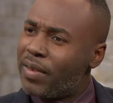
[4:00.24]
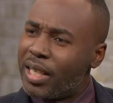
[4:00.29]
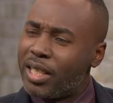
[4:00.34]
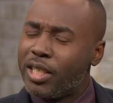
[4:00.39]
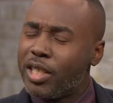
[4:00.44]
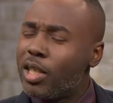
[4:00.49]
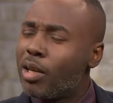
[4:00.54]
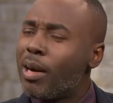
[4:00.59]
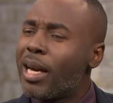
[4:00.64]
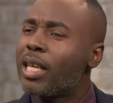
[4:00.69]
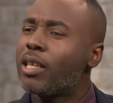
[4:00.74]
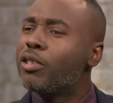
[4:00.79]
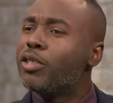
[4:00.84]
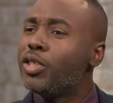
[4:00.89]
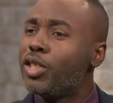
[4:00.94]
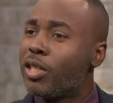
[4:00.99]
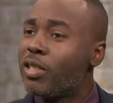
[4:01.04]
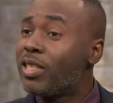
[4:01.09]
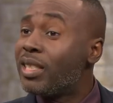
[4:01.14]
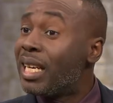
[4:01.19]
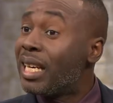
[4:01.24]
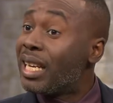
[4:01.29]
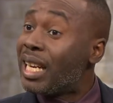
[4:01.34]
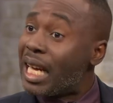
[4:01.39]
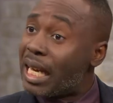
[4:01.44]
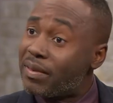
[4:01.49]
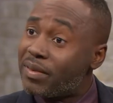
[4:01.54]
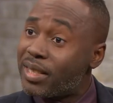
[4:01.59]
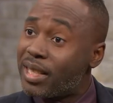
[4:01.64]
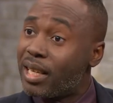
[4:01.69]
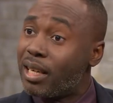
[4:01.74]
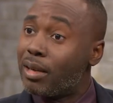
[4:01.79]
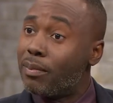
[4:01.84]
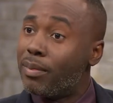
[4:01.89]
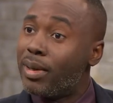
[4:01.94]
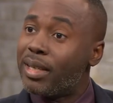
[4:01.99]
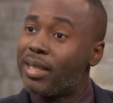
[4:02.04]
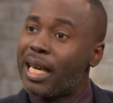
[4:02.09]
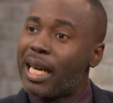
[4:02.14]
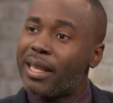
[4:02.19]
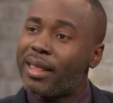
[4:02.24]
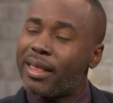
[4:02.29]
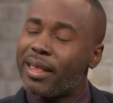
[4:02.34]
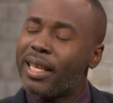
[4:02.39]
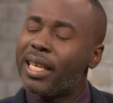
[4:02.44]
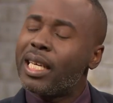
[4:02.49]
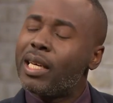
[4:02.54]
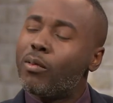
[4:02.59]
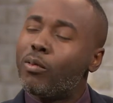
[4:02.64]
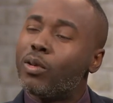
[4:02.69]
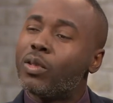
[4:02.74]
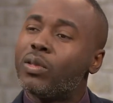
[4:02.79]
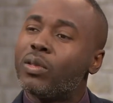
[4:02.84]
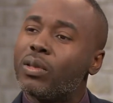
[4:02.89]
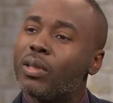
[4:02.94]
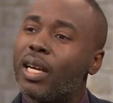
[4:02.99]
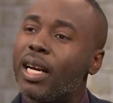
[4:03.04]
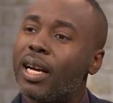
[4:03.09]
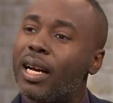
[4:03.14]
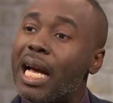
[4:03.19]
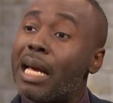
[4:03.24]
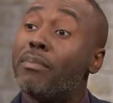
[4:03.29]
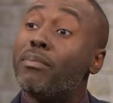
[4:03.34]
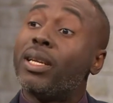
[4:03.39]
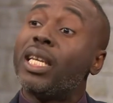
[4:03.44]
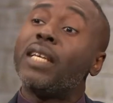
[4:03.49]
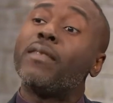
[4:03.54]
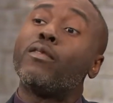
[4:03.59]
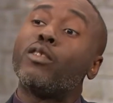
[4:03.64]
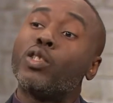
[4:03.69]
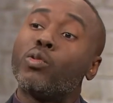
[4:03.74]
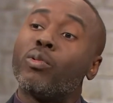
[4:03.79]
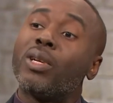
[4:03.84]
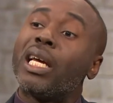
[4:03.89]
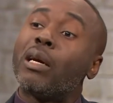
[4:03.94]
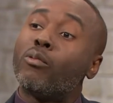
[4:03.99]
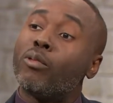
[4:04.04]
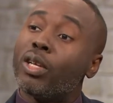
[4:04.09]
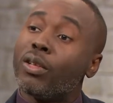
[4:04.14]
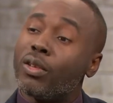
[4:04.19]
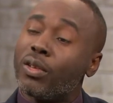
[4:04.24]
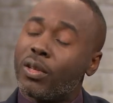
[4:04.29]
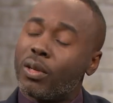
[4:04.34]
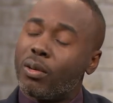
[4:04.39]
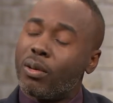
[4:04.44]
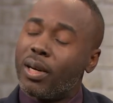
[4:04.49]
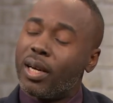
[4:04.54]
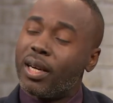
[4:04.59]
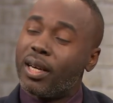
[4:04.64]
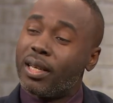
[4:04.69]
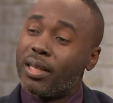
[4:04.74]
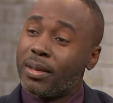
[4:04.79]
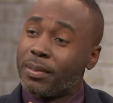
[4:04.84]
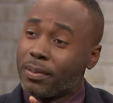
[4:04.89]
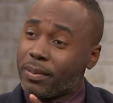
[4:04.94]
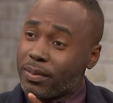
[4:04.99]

you know, I continued that lifestyle. But I think it was, uh, I believe it was when I went to uh,